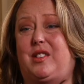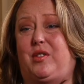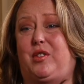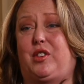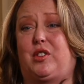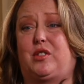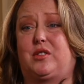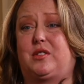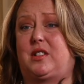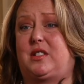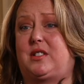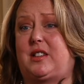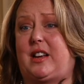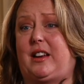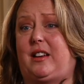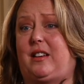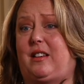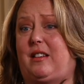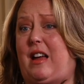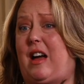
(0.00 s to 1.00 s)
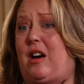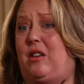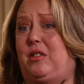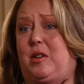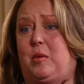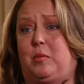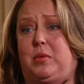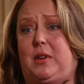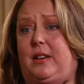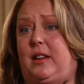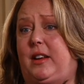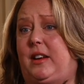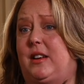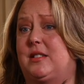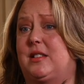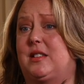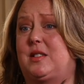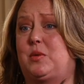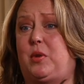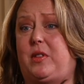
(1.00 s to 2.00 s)
difficult to take out completely
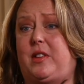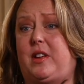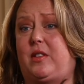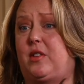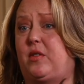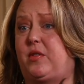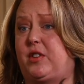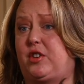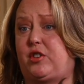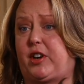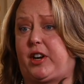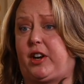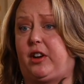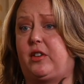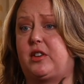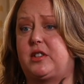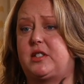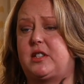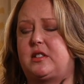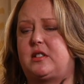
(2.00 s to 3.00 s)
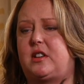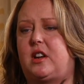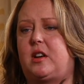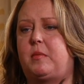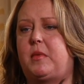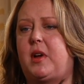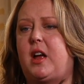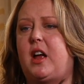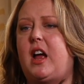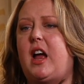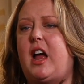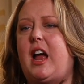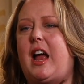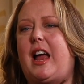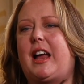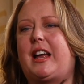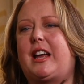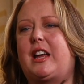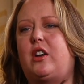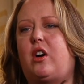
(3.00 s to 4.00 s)
because it's within the ventricular system.
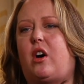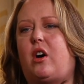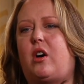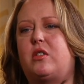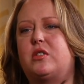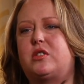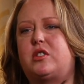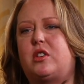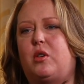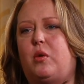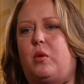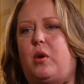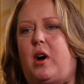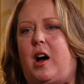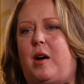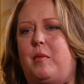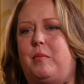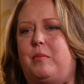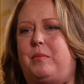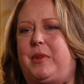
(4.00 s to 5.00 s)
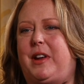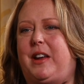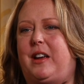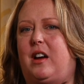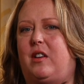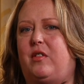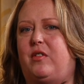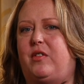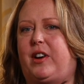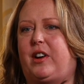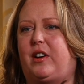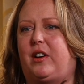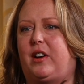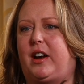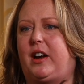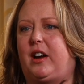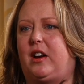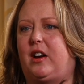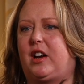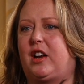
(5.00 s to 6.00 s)
It can also um, be a
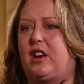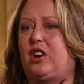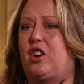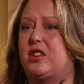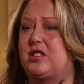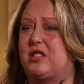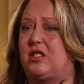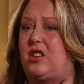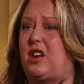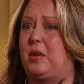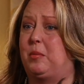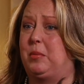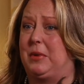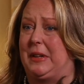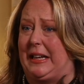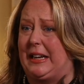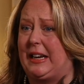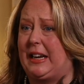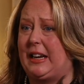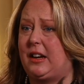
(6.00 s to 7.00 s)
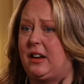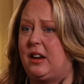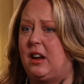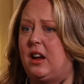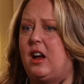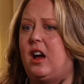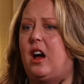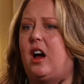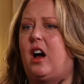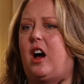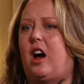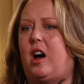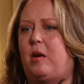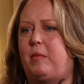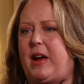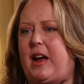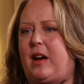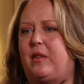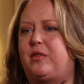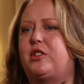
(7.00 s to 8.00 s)
very can cause a lot of bleeding
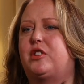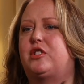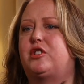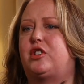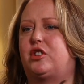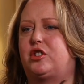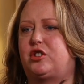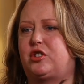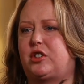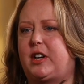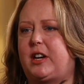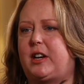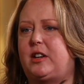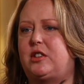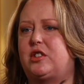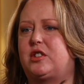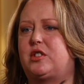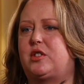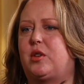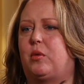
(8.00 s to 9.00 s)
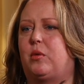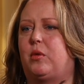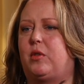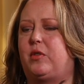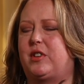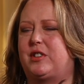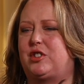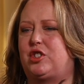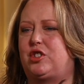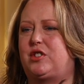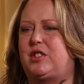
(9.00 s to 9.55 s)
um, after surgery. Just the the